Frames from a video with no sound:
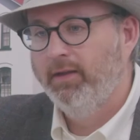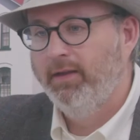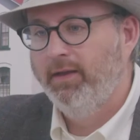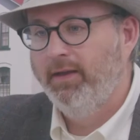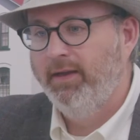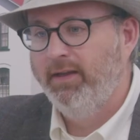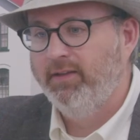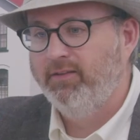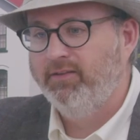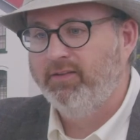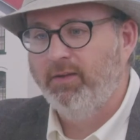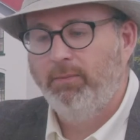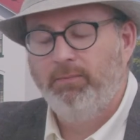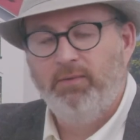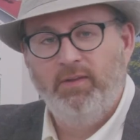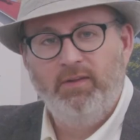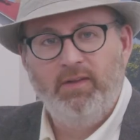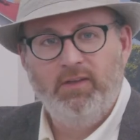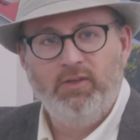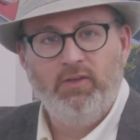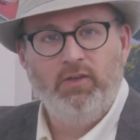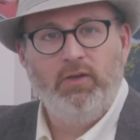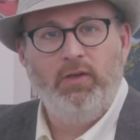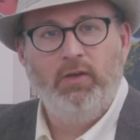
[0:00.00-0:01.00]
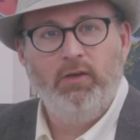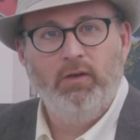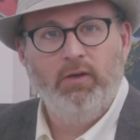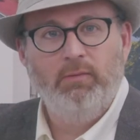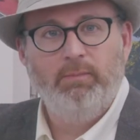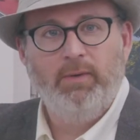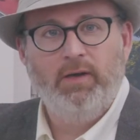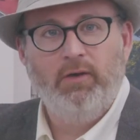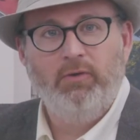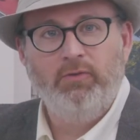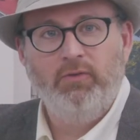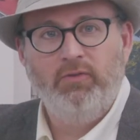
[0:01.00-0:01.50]
it's something that you hear
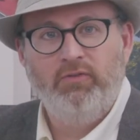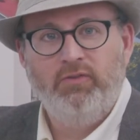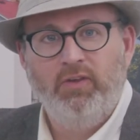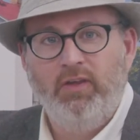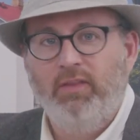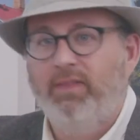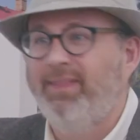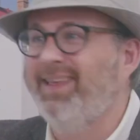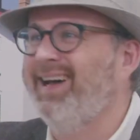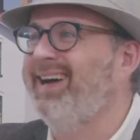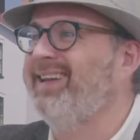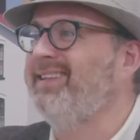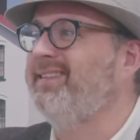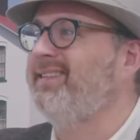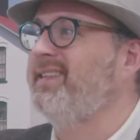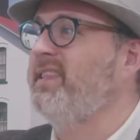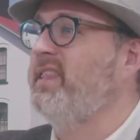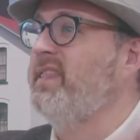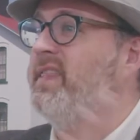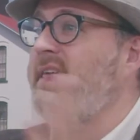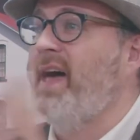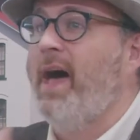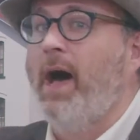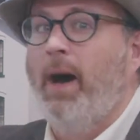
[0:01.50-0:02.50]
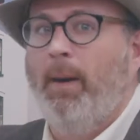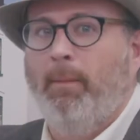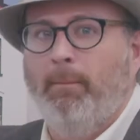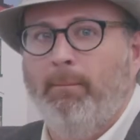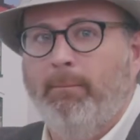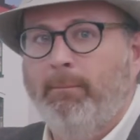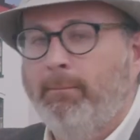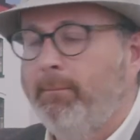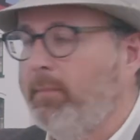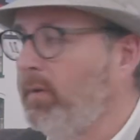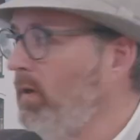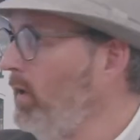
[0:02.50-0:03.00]
about and you say, that's them.
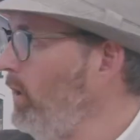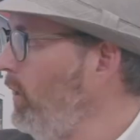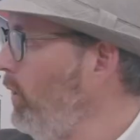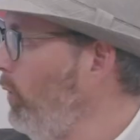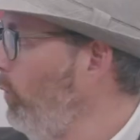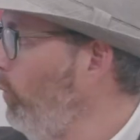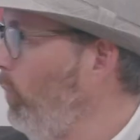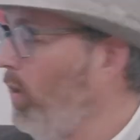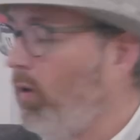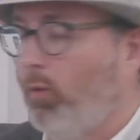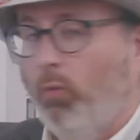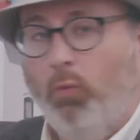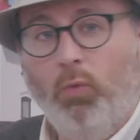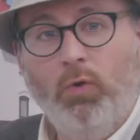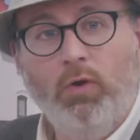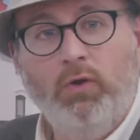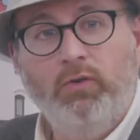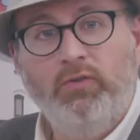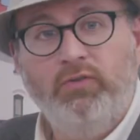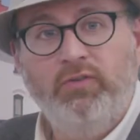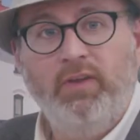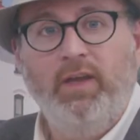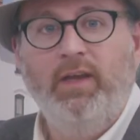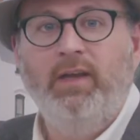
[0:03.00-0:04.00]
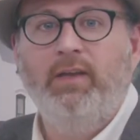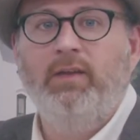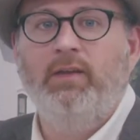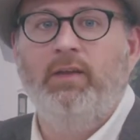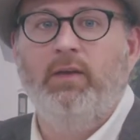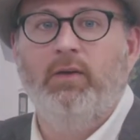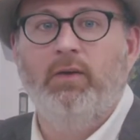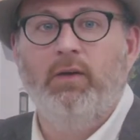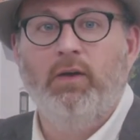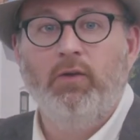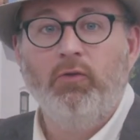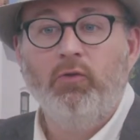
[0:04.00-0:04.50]
What we're saying
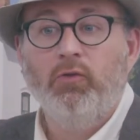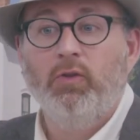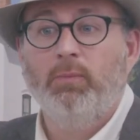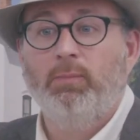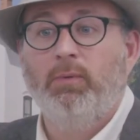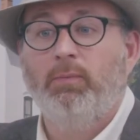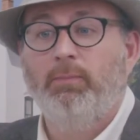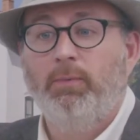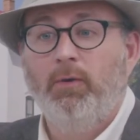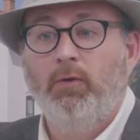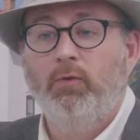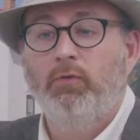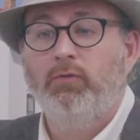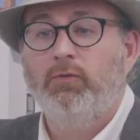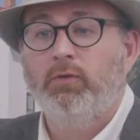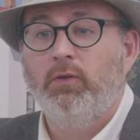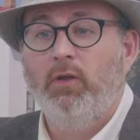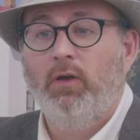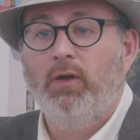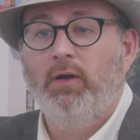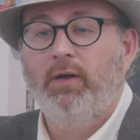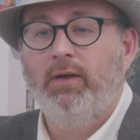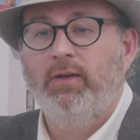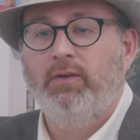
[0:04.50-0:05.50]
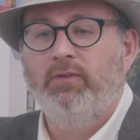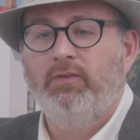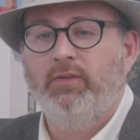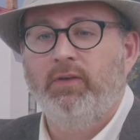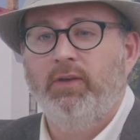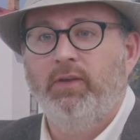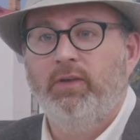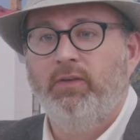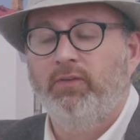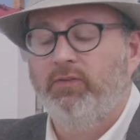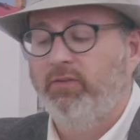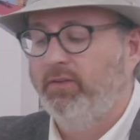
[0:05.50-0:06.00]
here under the proposed laws
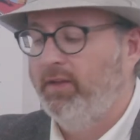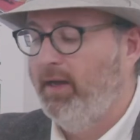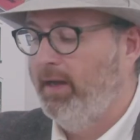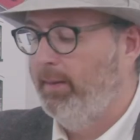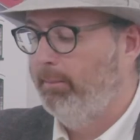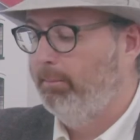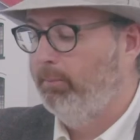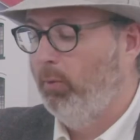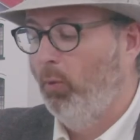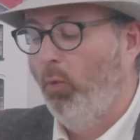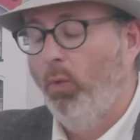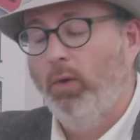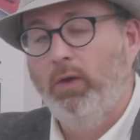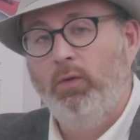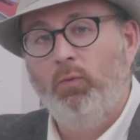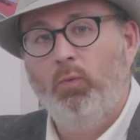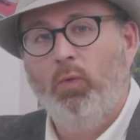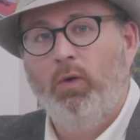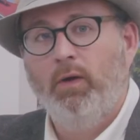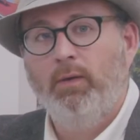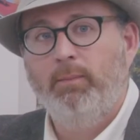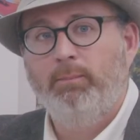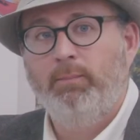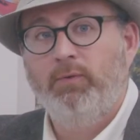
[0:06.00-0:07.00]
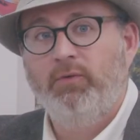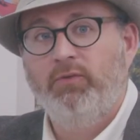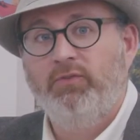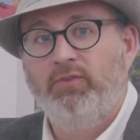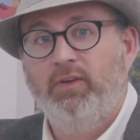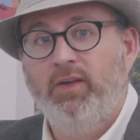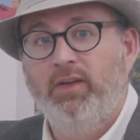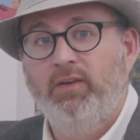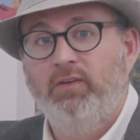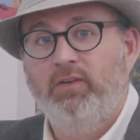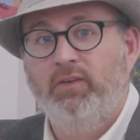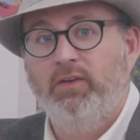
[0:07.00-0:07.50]
is that
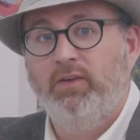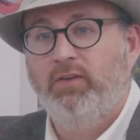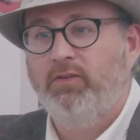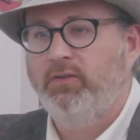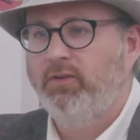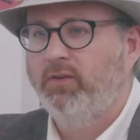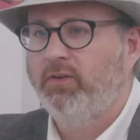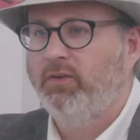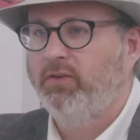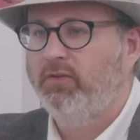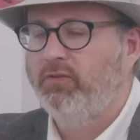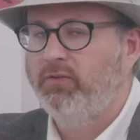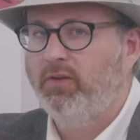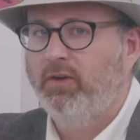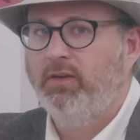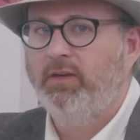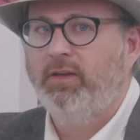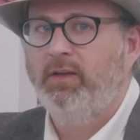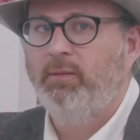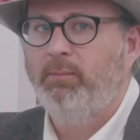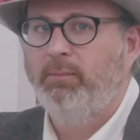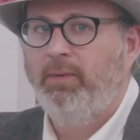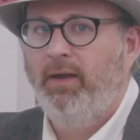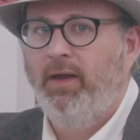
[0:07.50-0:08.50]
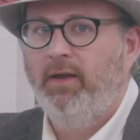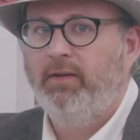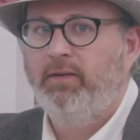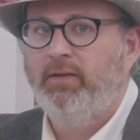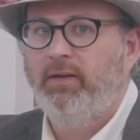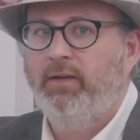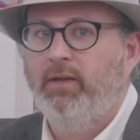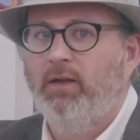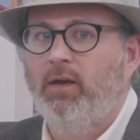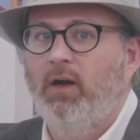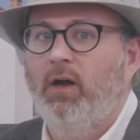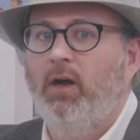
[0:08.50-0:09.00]
0.1% is going to start
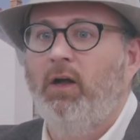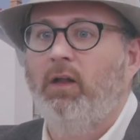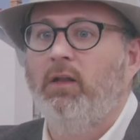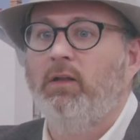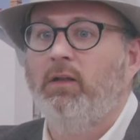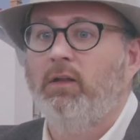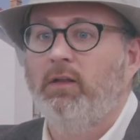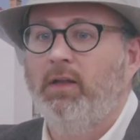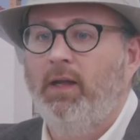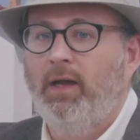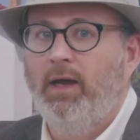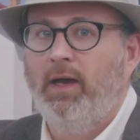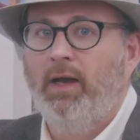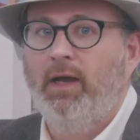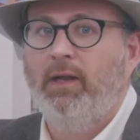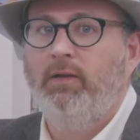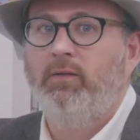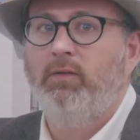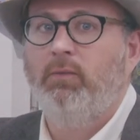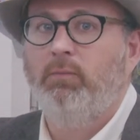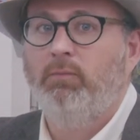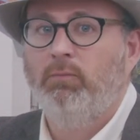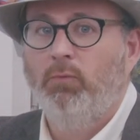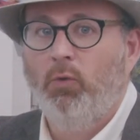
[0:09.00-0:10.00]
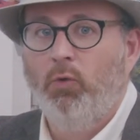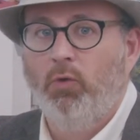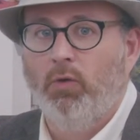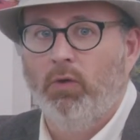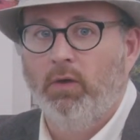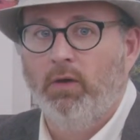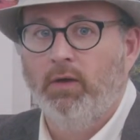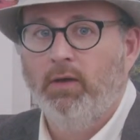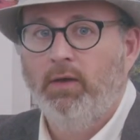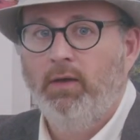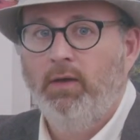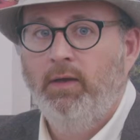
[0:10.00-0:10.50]
impacting a lot
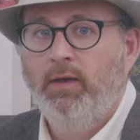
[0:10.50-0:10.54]
more.